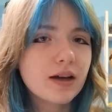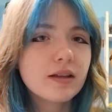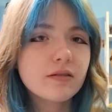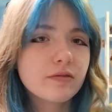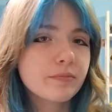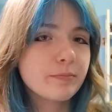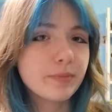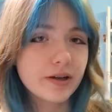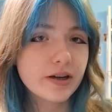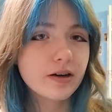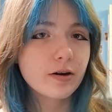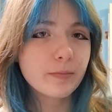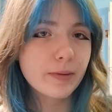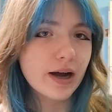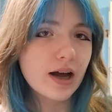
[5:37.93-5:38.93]
kind of
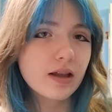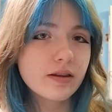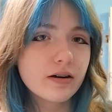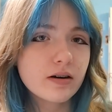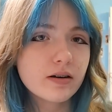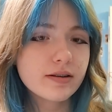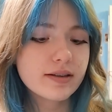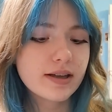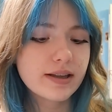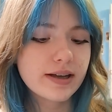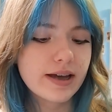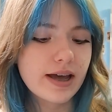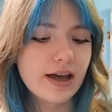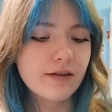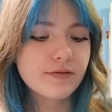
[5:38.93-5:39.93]
bigger pattern that I
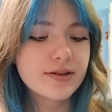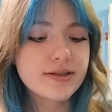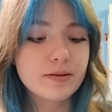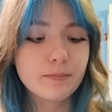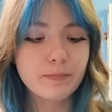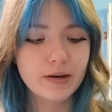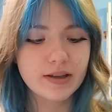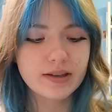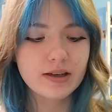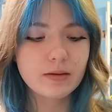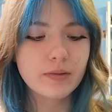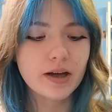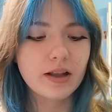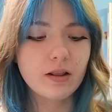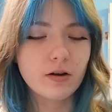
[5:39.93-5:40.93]
have is a bunny
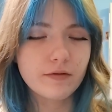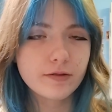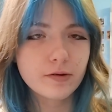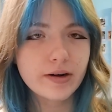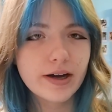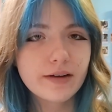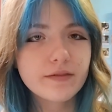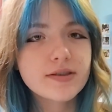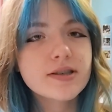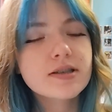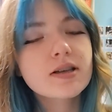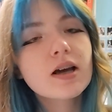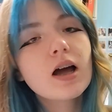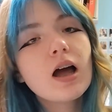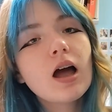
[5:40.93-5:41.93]
by
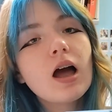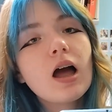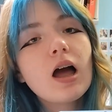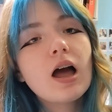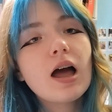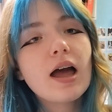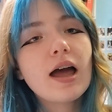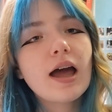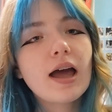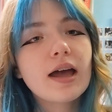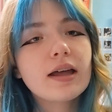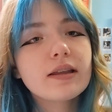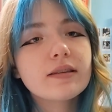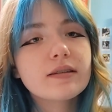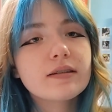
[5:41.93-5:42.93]
Lovecrafts.
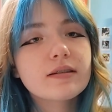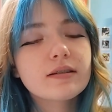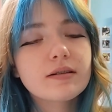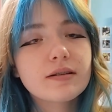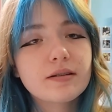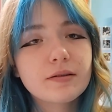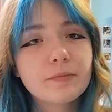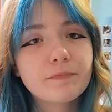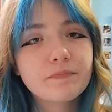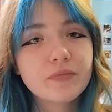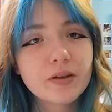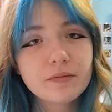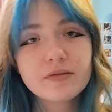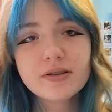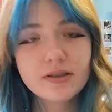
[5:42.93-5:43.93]
And
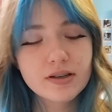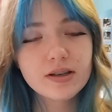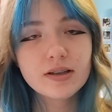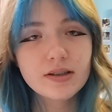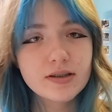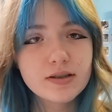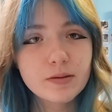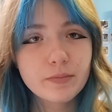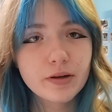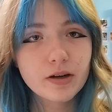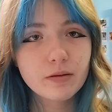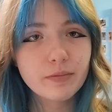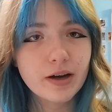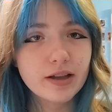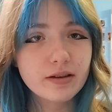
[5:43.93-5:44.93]
obviously it is a
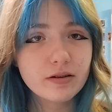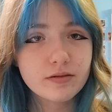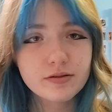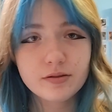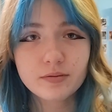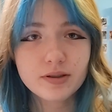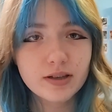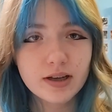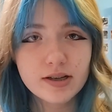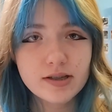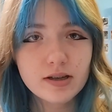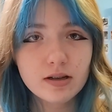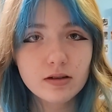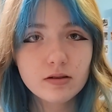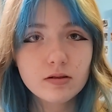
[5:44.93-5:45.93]
bigger pattern, so it
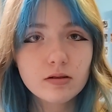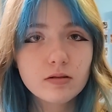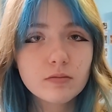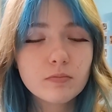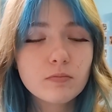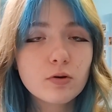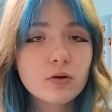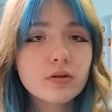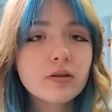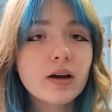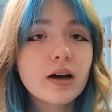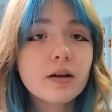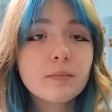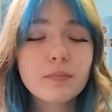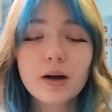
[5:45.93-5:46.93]
takes a little more
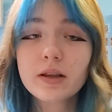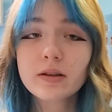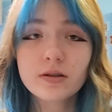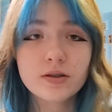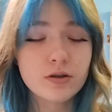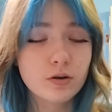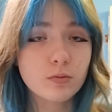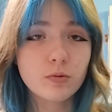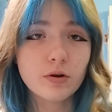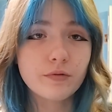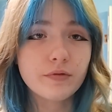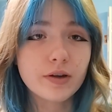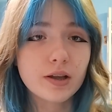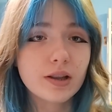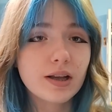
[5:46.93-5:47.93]
time, but it's so
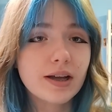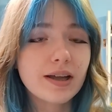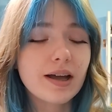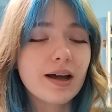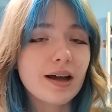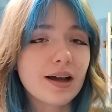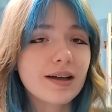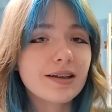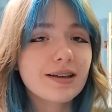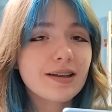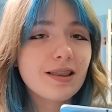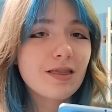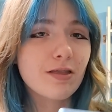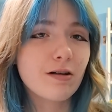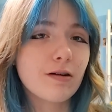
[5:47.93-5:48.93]
worth it. Like,
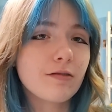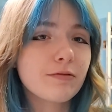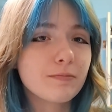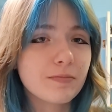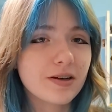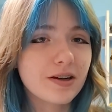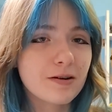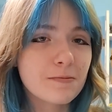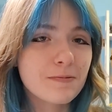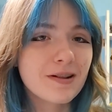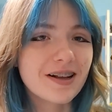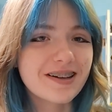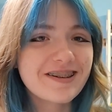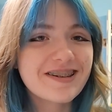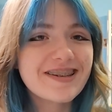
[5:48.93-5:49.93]
I love bigger
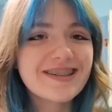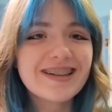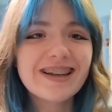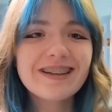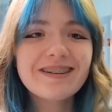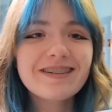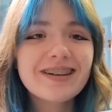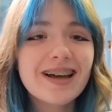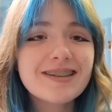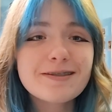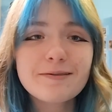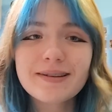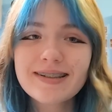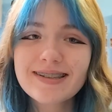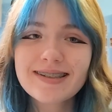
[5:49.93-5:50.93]
plushies.
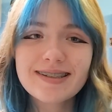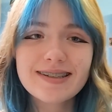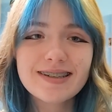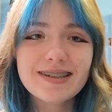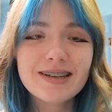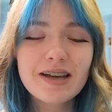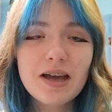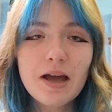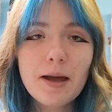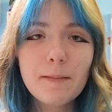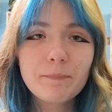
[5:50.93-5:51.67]
As you can see,